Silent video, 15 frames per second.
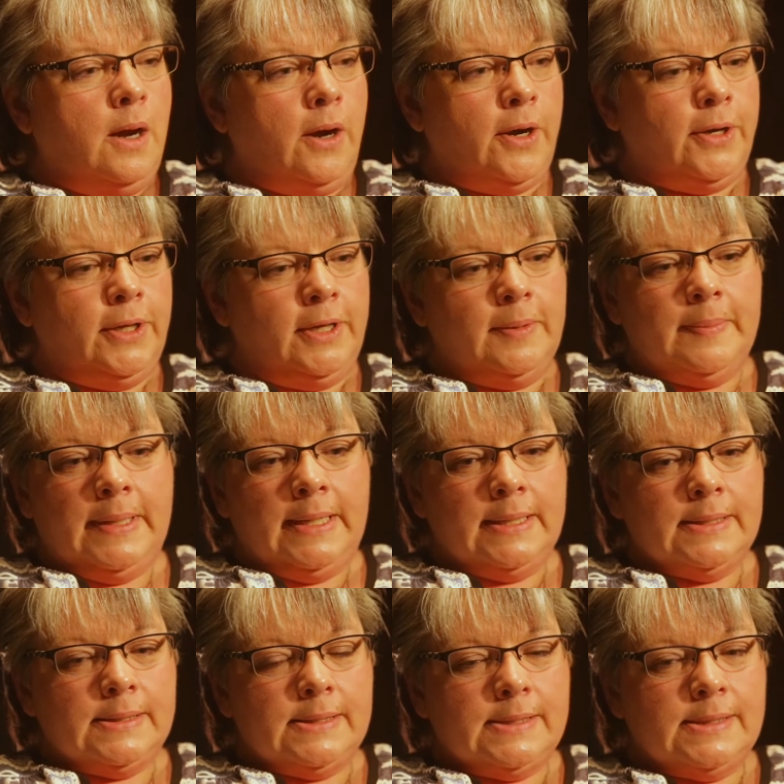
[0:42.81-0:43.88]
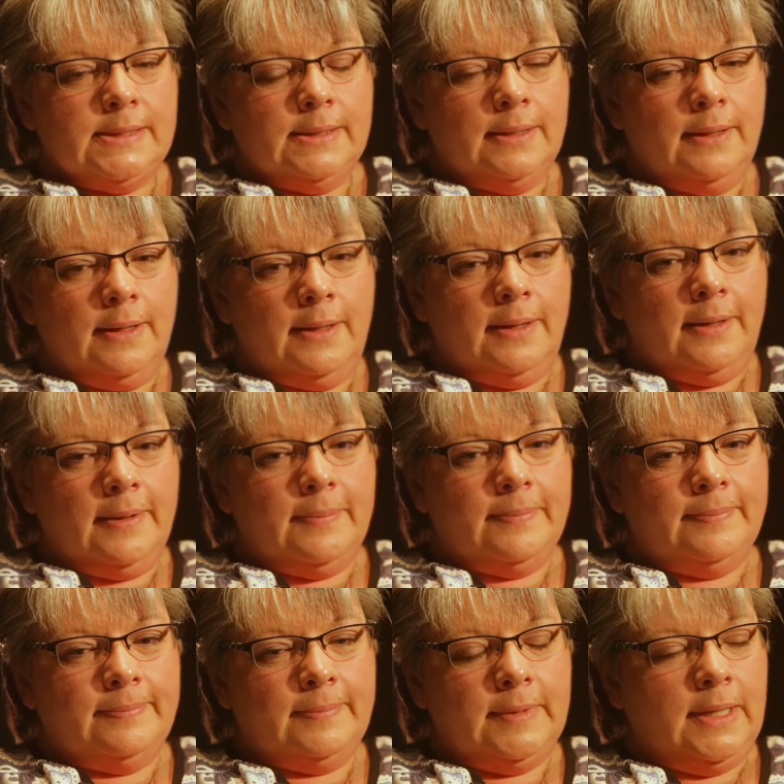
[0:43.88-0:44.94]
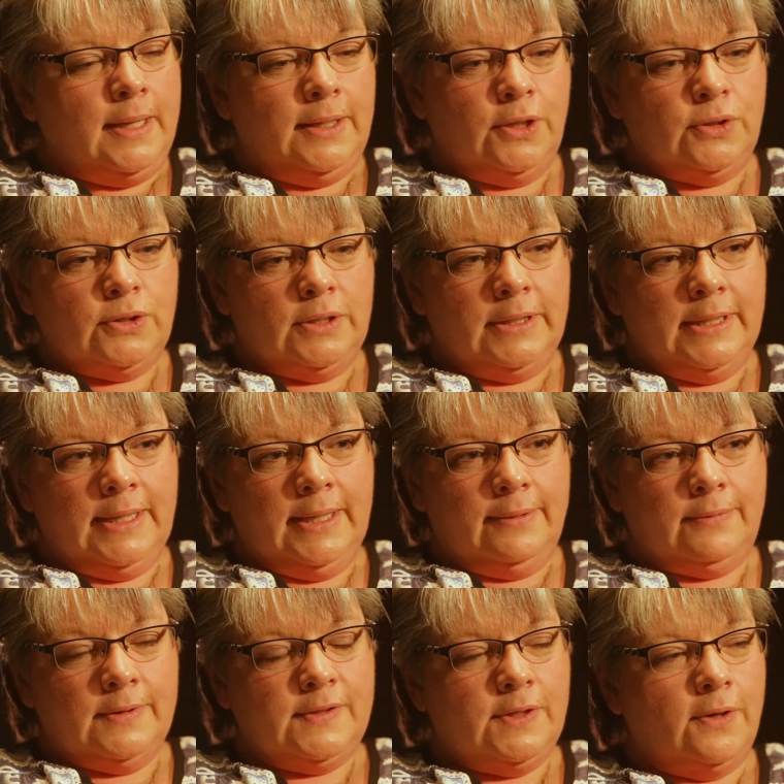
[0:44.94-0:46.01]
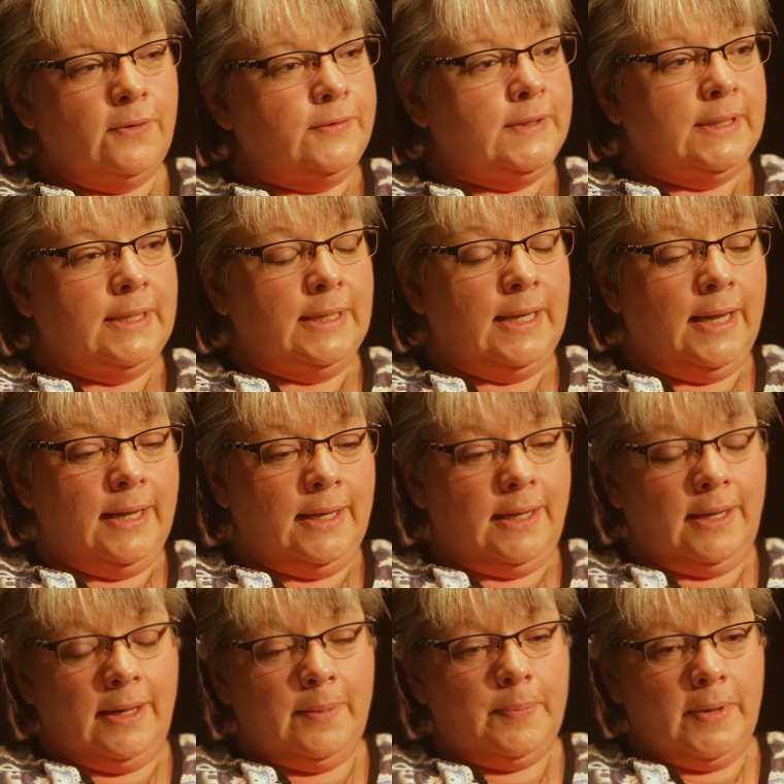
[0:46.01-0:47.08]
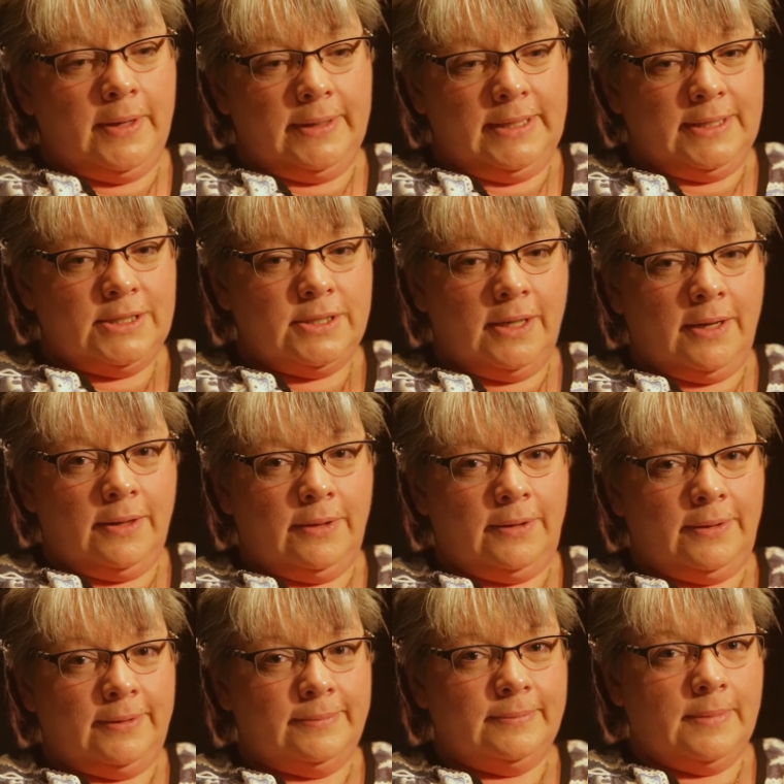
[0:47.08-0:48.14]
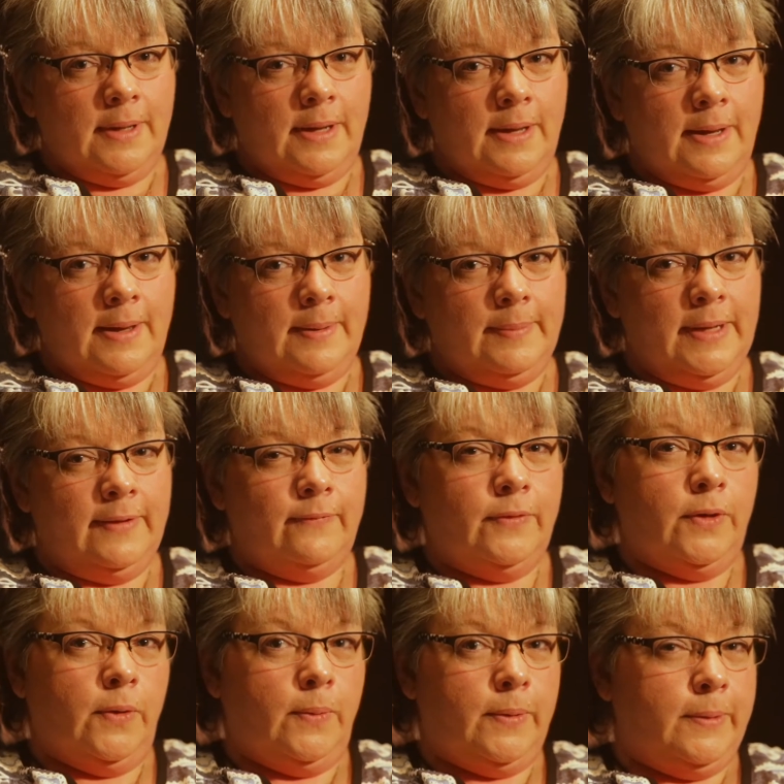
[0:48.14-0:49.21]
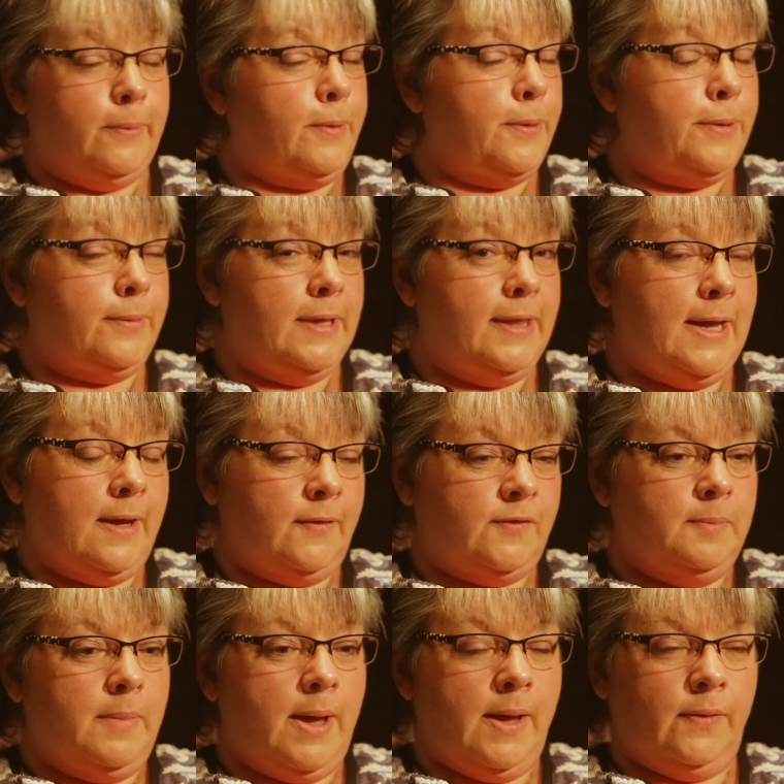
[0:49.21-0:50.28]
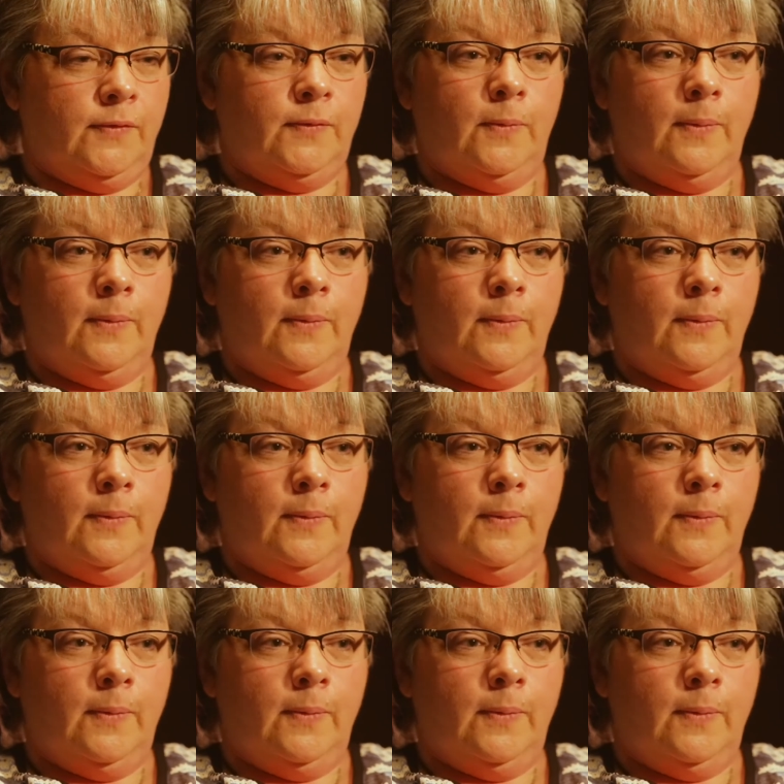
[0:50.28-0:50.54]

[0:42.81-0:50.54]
arguments that usually resulted in hanging up on each other. Even though we were 3,000 miles